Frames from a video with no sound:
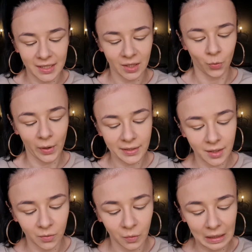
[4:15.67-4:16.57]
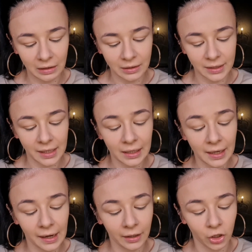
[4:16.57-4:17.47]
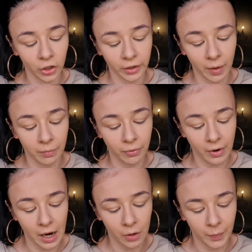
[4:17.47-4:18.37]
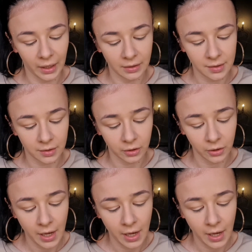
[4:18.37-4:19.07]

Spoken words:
the Wet n Wild Color Icon Brow Pencil,